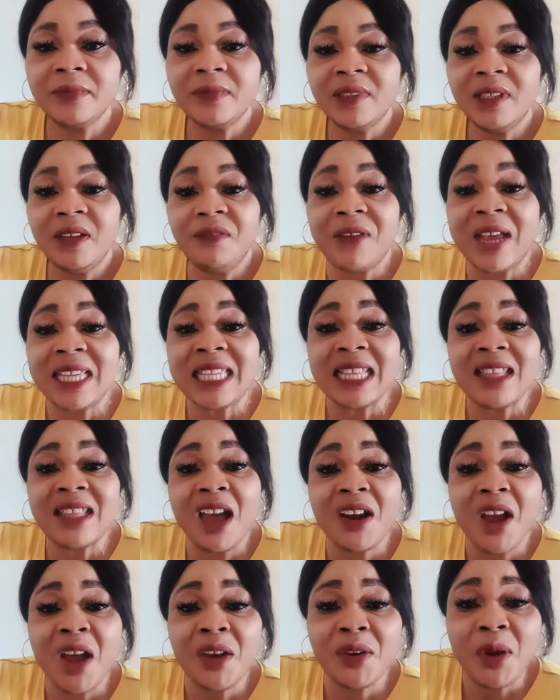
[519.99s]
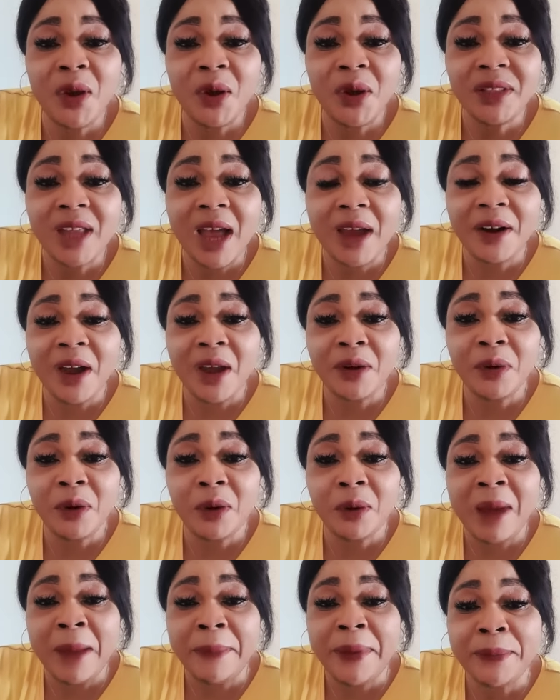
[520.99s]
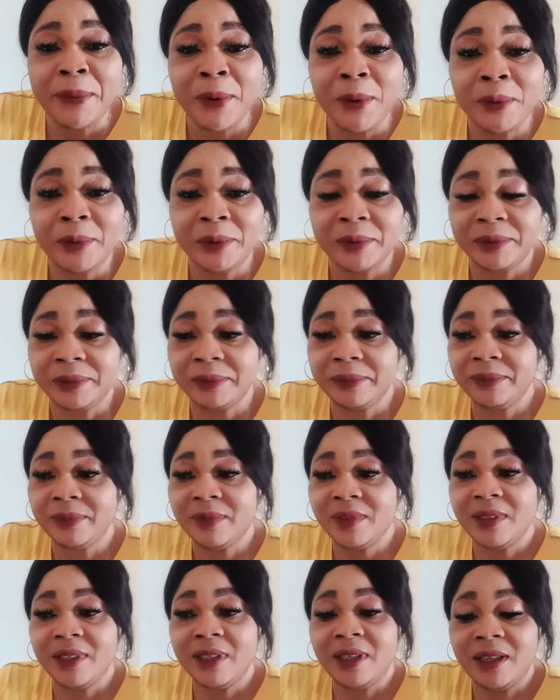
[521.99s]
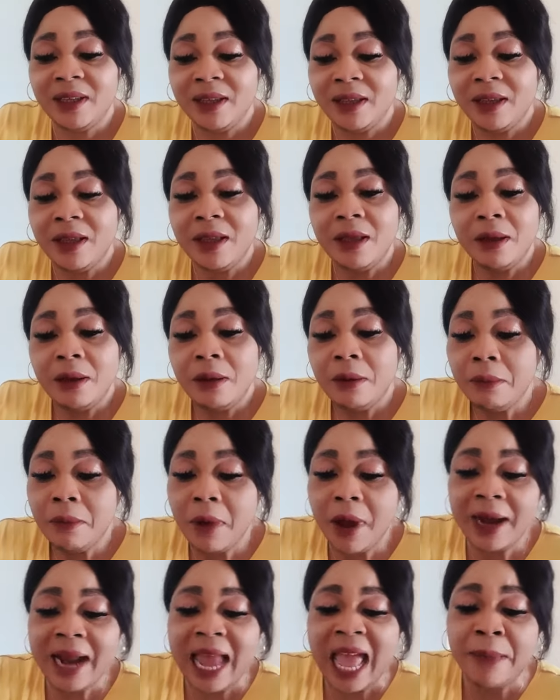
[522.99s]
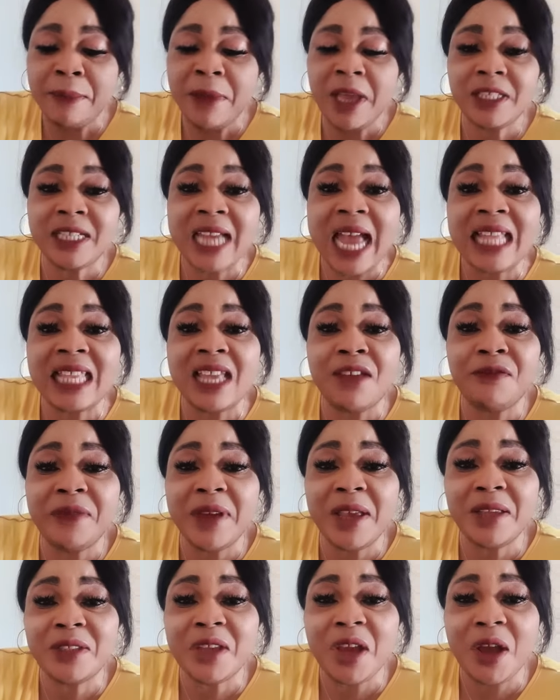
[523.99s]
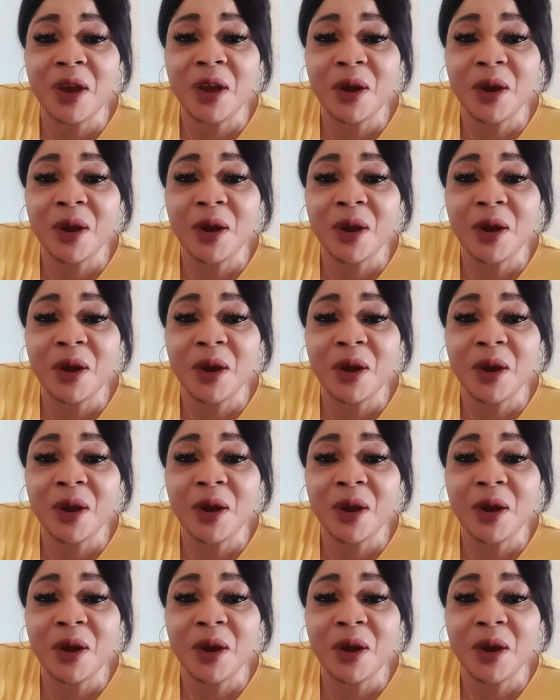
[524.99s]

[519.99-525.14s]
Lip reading: Faster don't run no, don't run no, my people. Good afternoon. Mona, let me share the video.